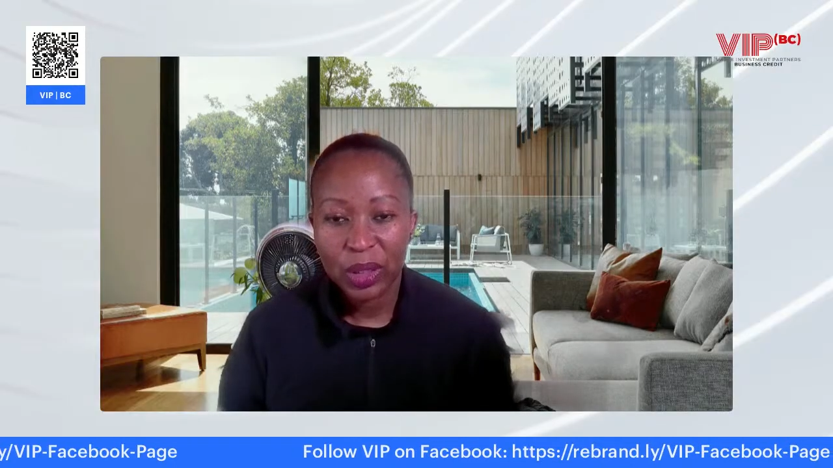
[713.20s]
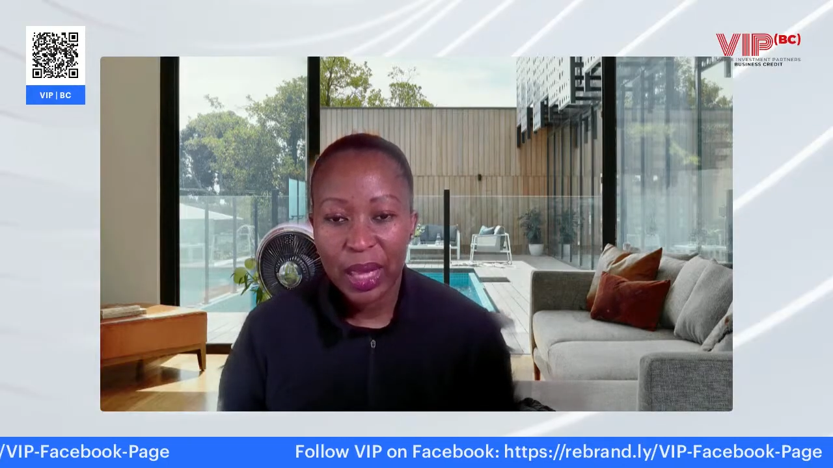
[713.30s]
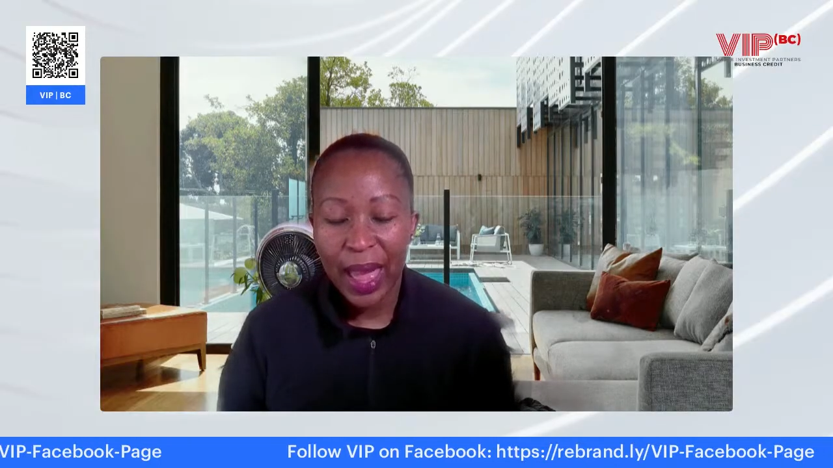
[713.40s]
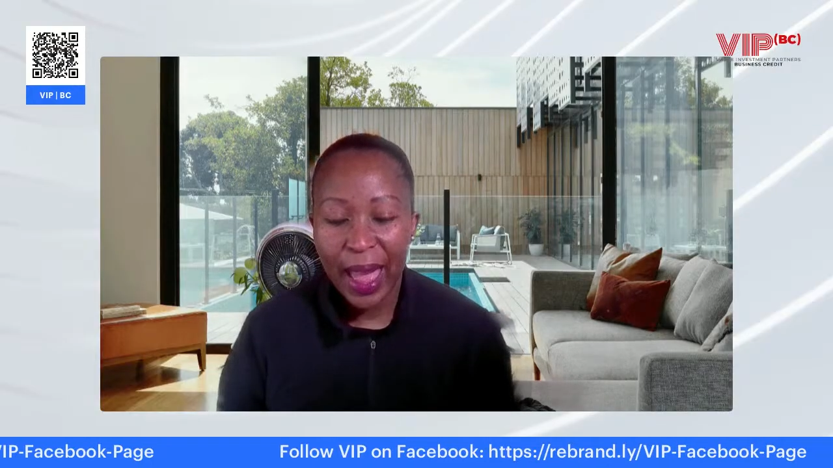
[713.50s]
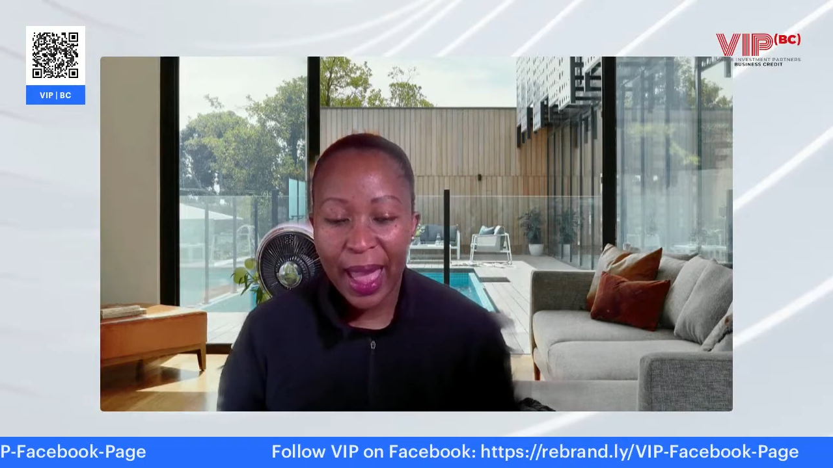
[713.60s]

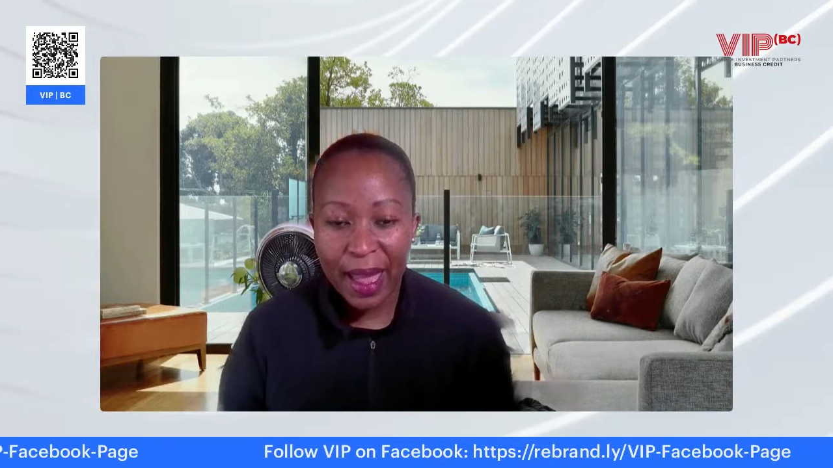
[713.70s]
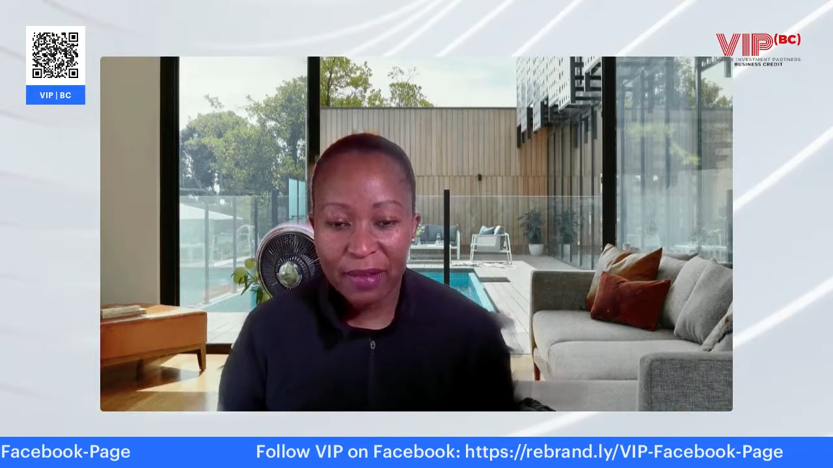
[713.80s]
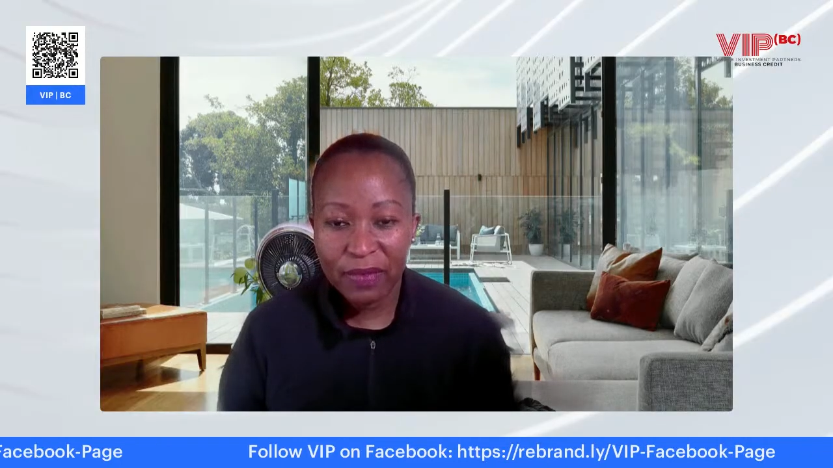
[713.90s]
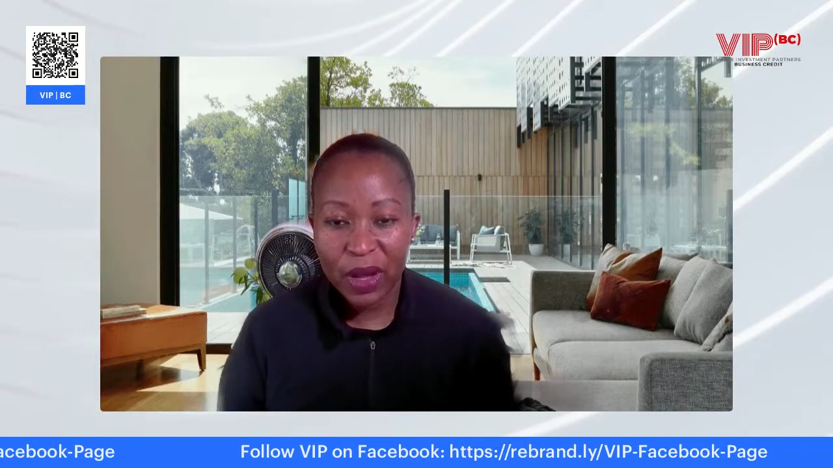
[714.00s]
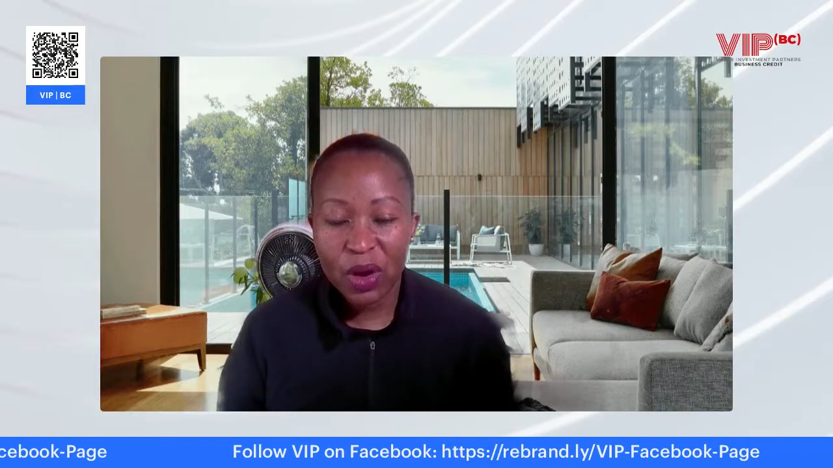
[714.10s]

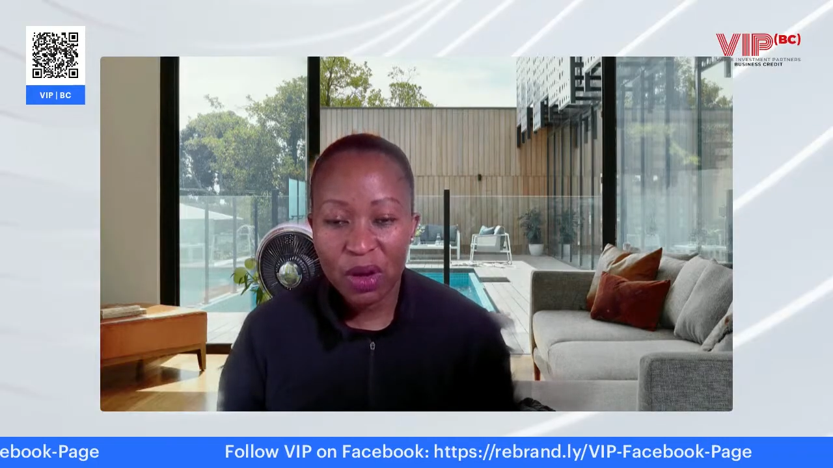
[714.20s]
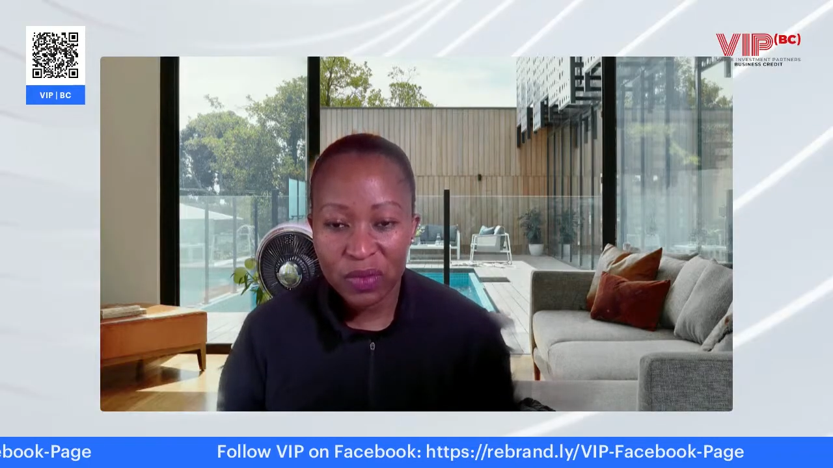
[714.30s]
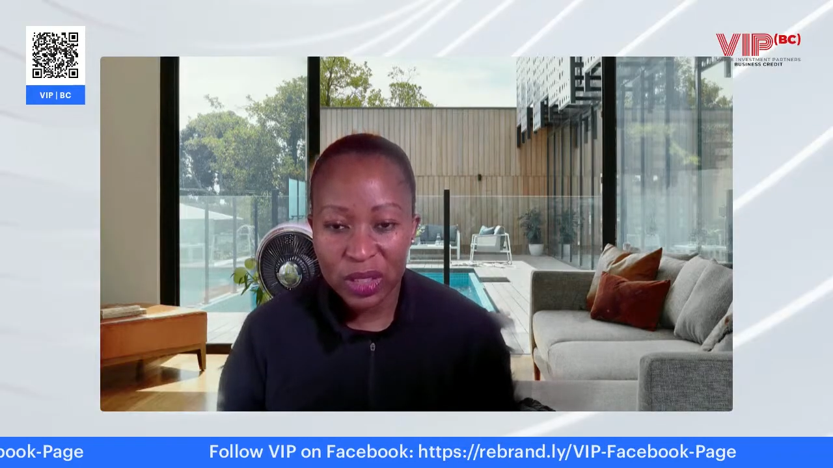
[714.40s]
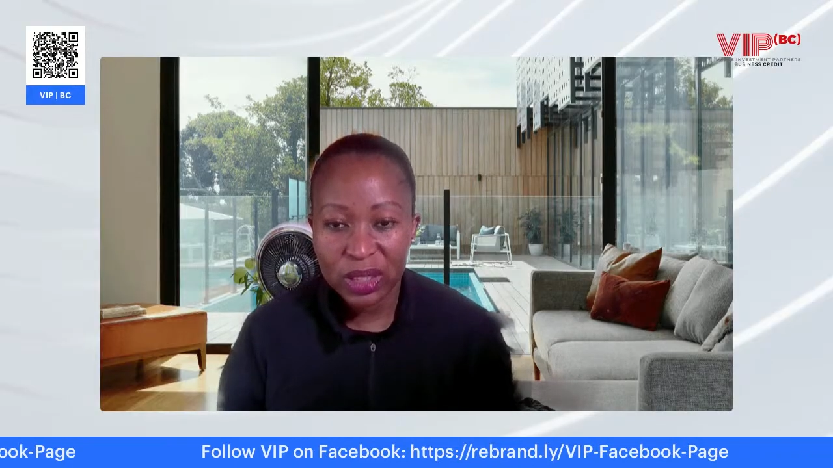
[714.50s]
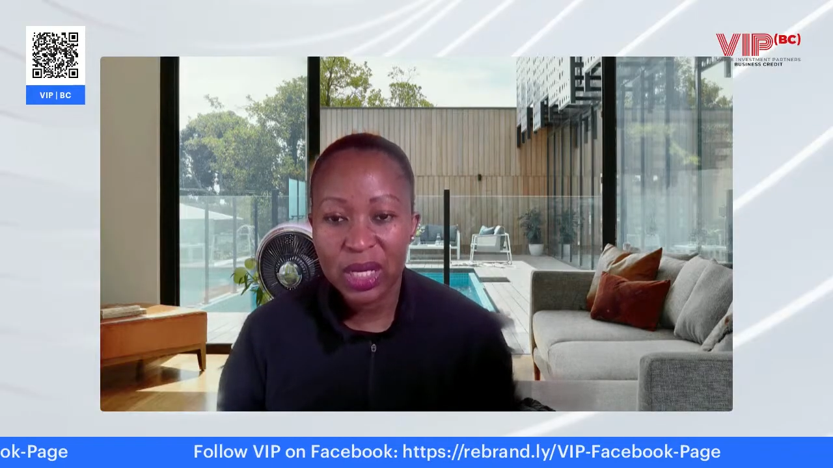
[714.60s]
Have a
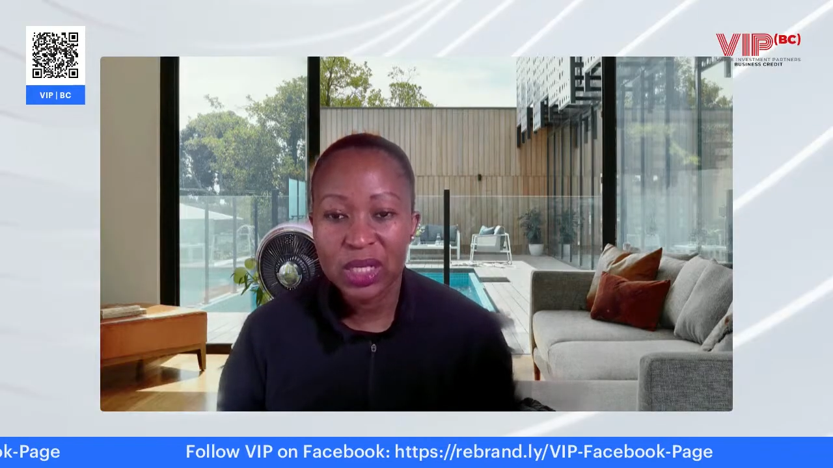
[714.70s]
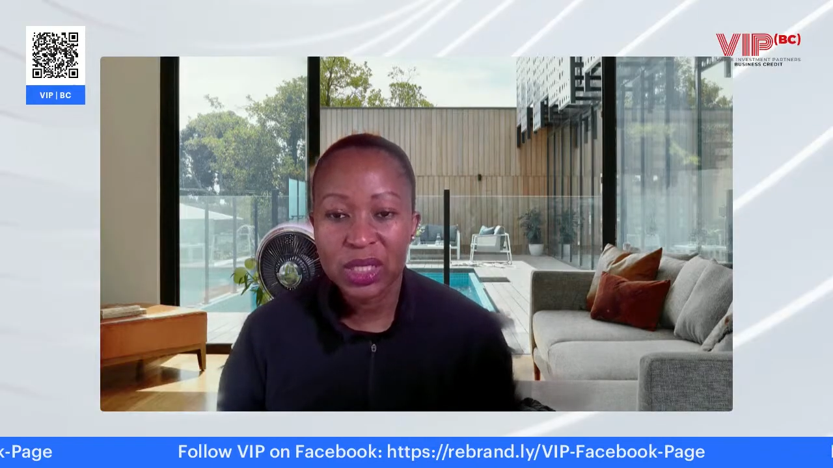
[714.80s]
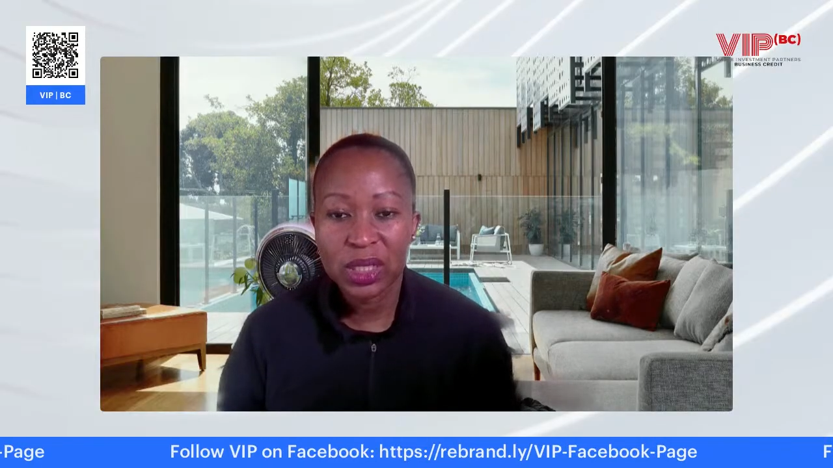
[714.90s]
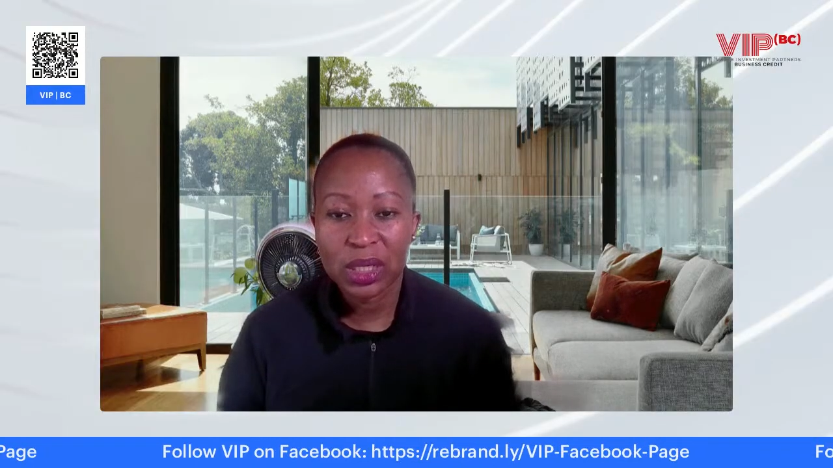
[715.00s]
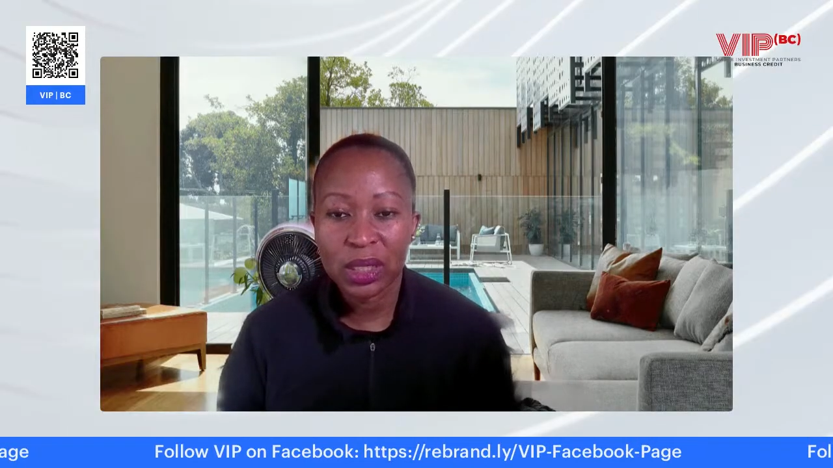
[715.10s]

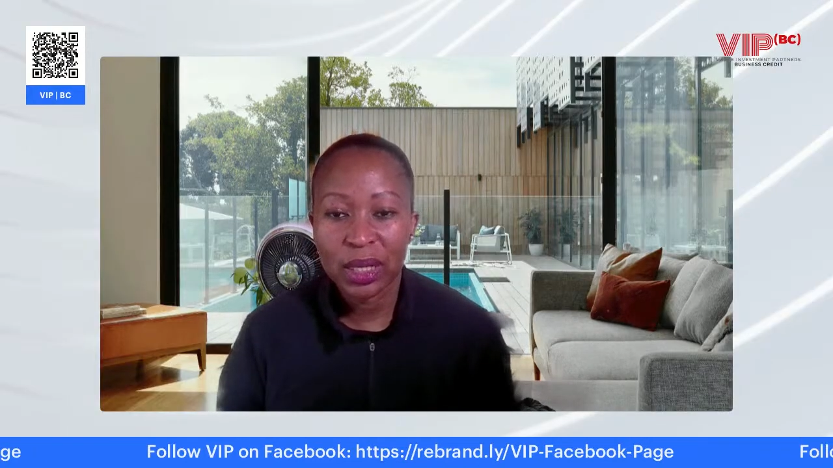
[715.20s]
conversation.